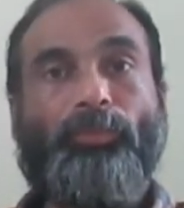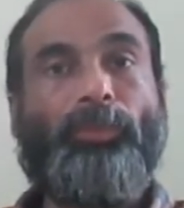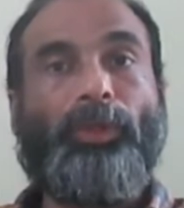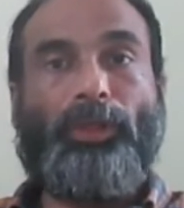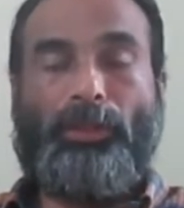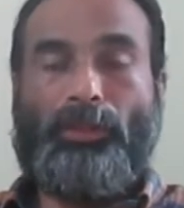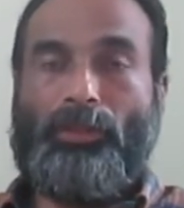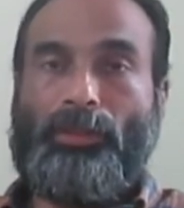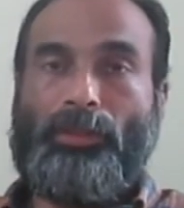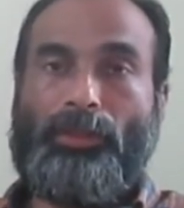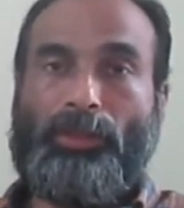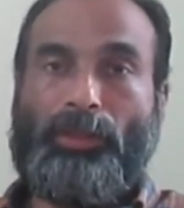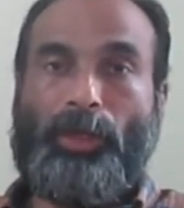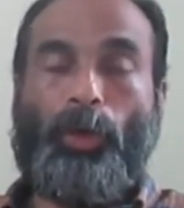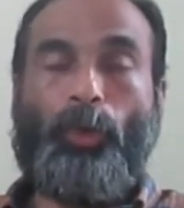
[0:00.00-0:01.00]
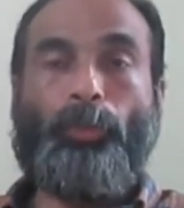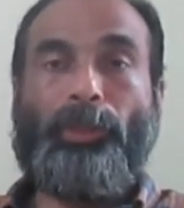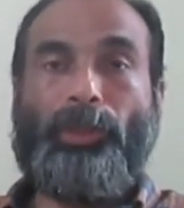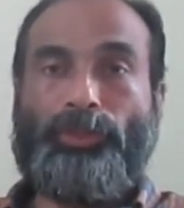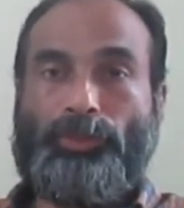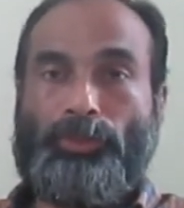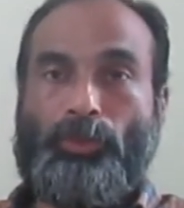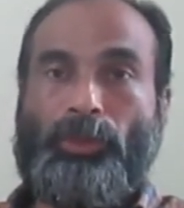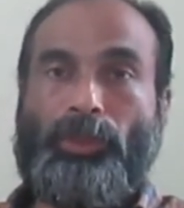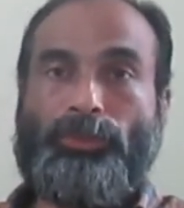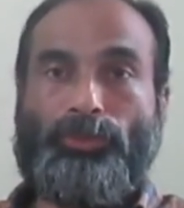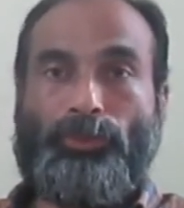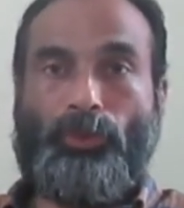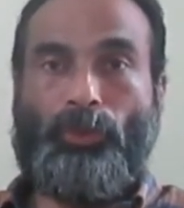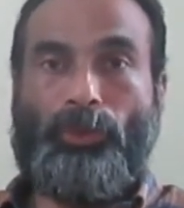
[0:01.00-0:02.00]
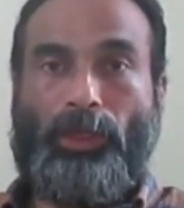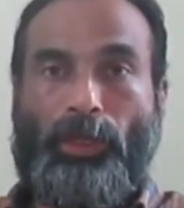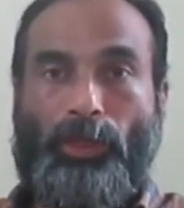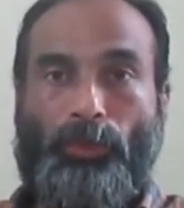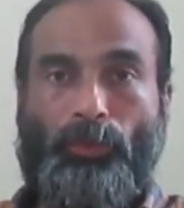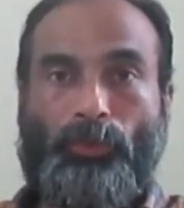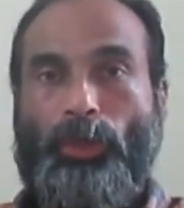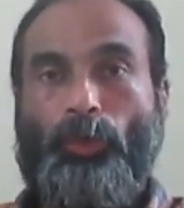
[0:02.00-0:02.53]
how many students you have,